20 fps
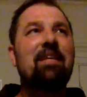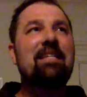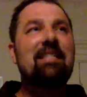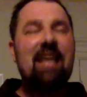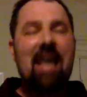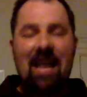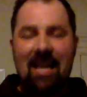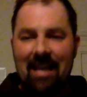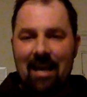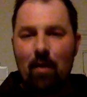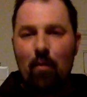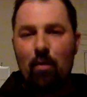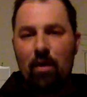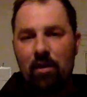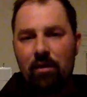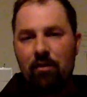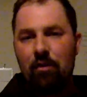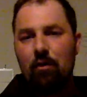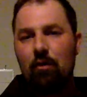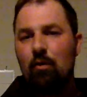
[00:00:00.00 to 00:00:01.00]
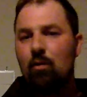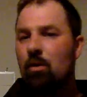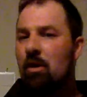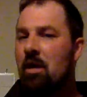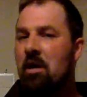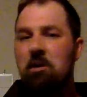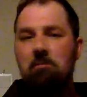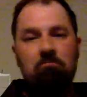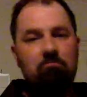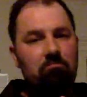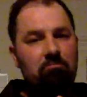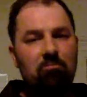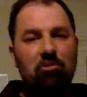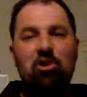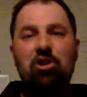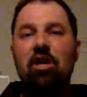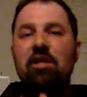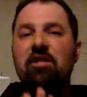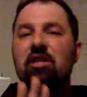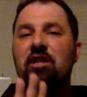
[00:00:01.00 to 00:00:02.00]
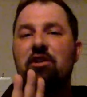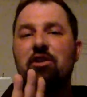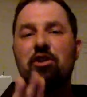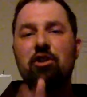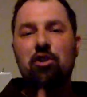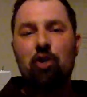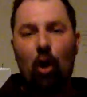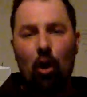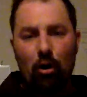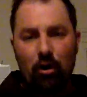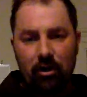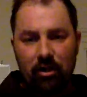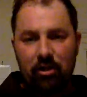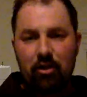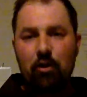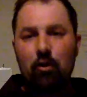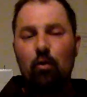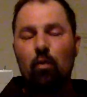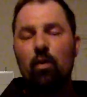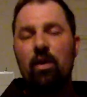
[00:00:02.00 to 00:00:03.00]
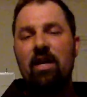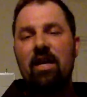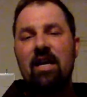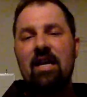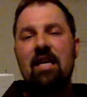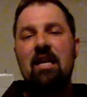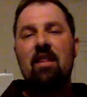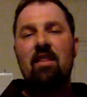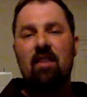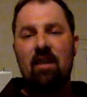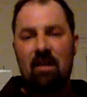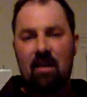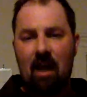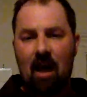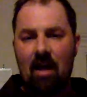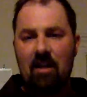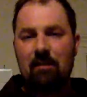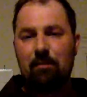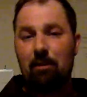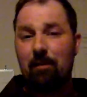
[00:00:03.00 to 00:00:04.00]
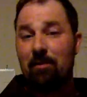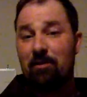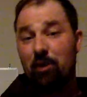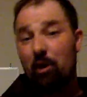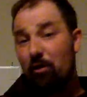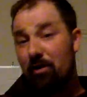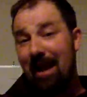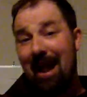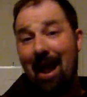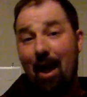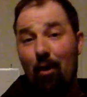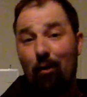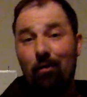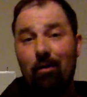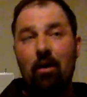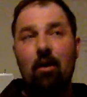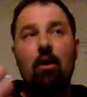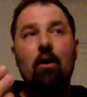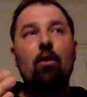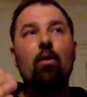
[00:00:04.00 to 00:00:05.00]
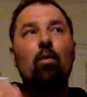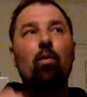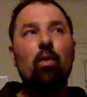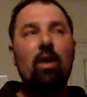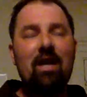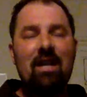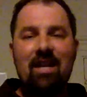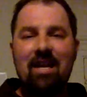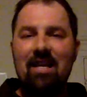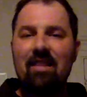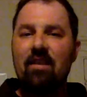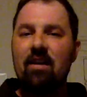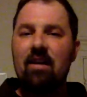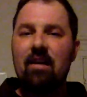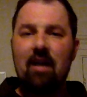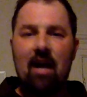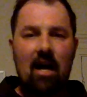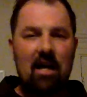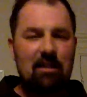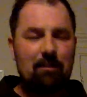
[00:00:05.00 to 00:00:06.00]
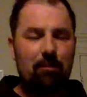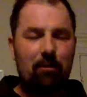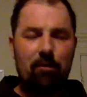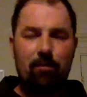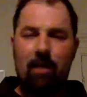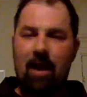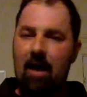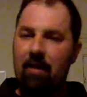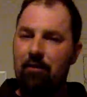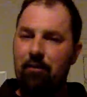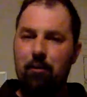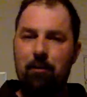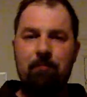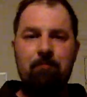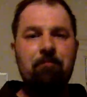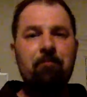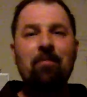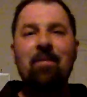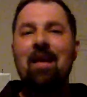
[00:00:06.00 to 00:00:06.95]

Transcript: Take it with you. Just start to read the Gospel. Start now. Reading the Gospel of Matthew.